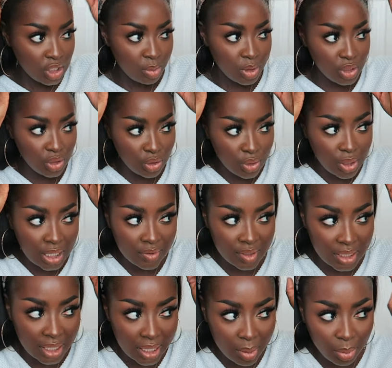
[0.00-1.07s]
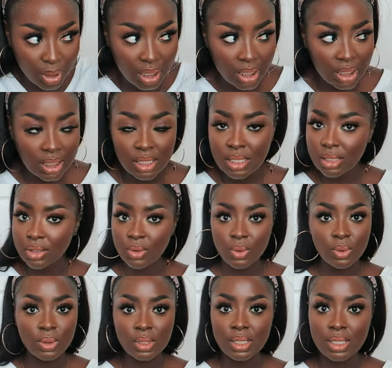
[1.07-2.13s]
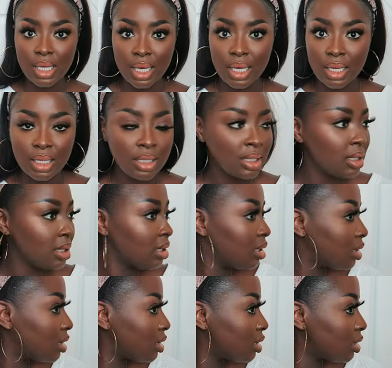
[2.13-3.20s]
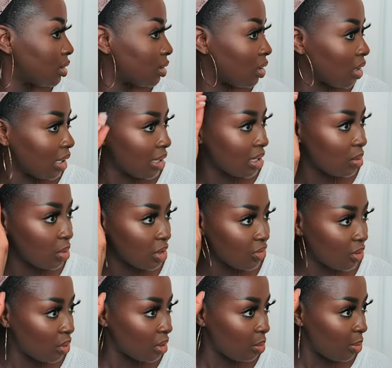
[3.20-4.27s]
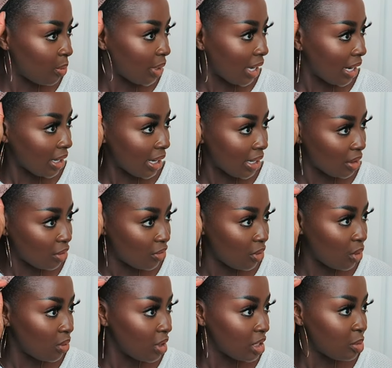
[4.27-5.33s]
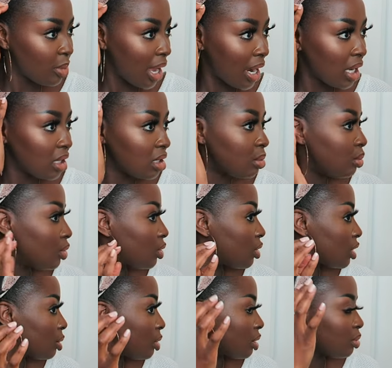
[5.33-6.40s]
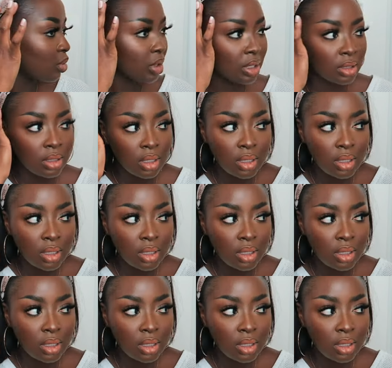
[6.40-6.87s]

Just make sure you cover the headbands and you're all set. You know, all I did was fold it back. I can fold this back a little more to be more